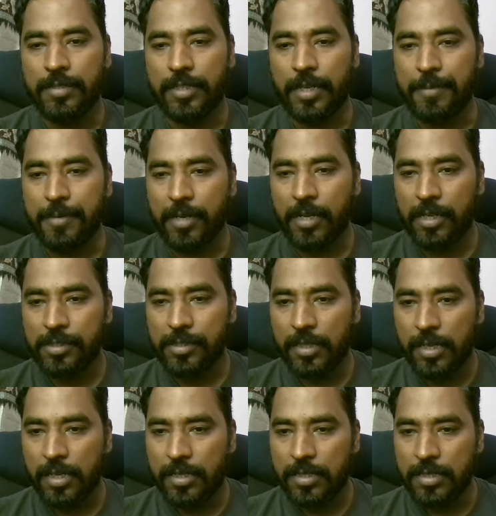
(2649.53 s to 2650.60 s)
Jayaprakash
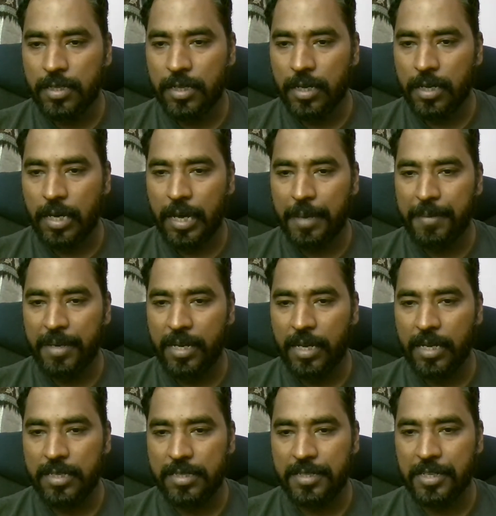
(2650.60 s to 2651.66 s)
says, I mean
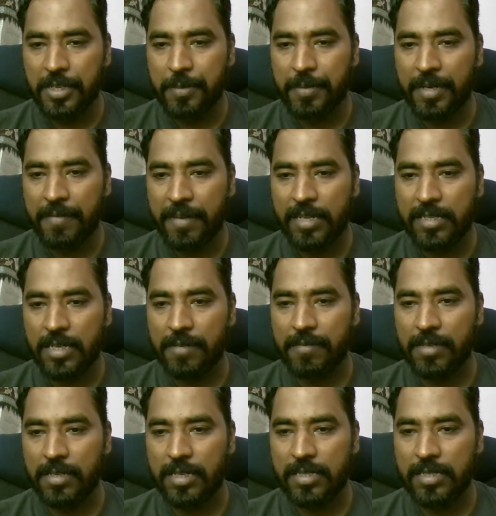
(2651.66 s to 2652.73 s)
ISTQB Advanced
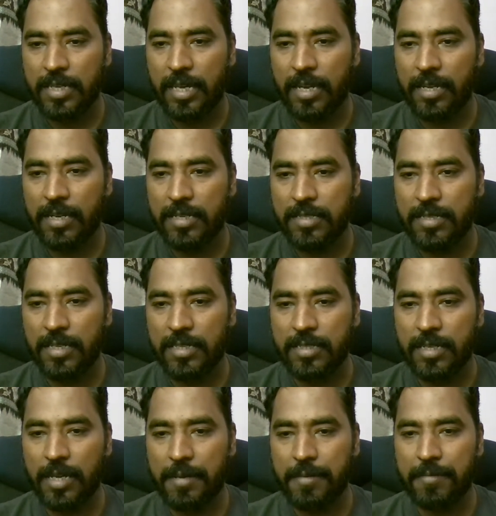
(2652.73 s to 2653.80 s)
Level Test Analyst
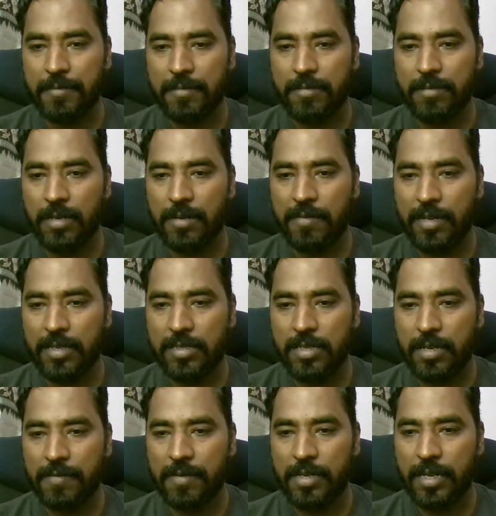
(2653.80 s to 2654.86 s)
Exam, Advanced
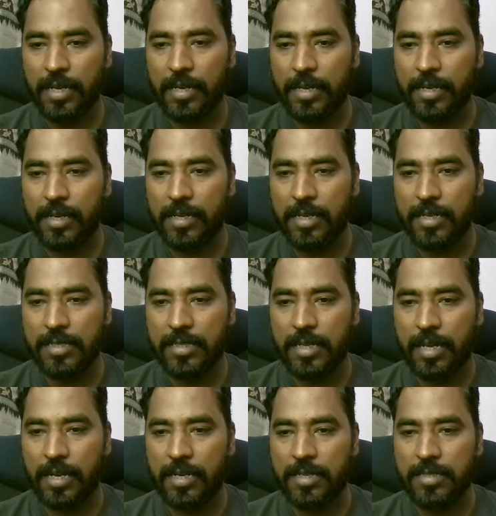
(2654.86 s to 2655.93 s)
Level Technical Test
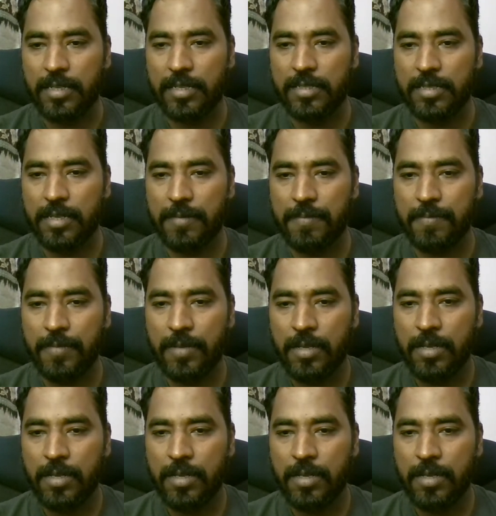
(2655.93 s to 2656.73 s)
Analyst Exam,